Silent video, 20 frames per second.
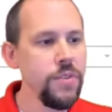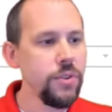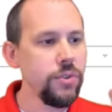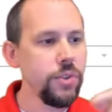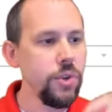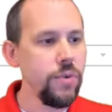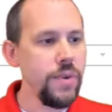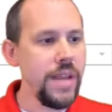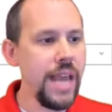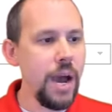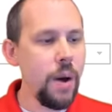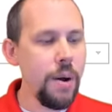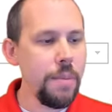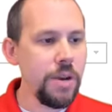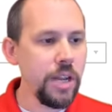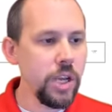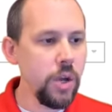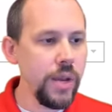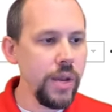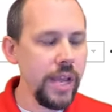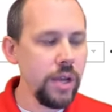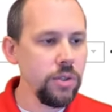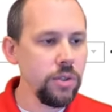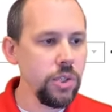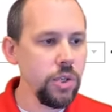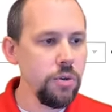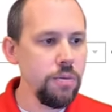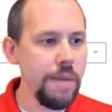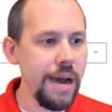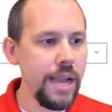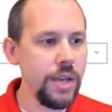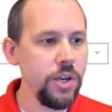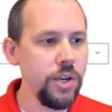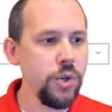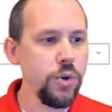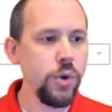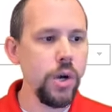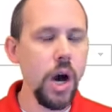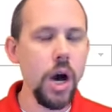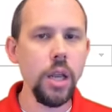So now I'm going to go down to my
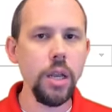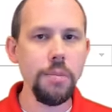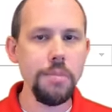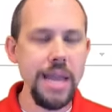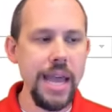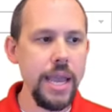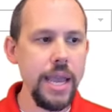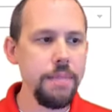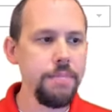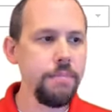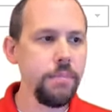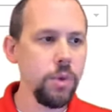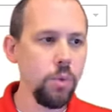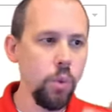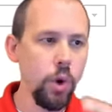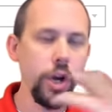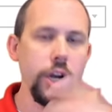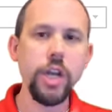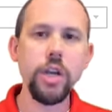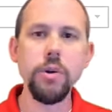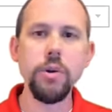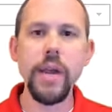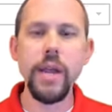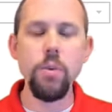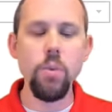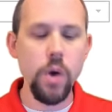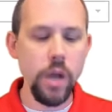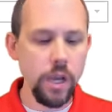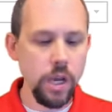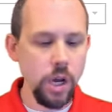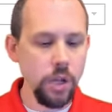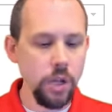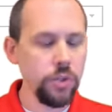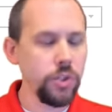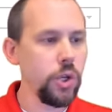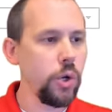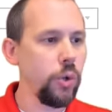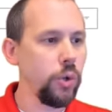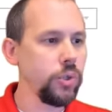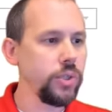new column name. We're going to create one called
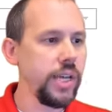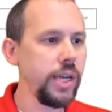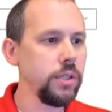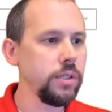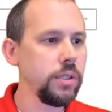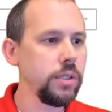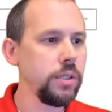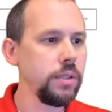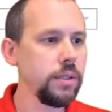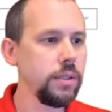total sales.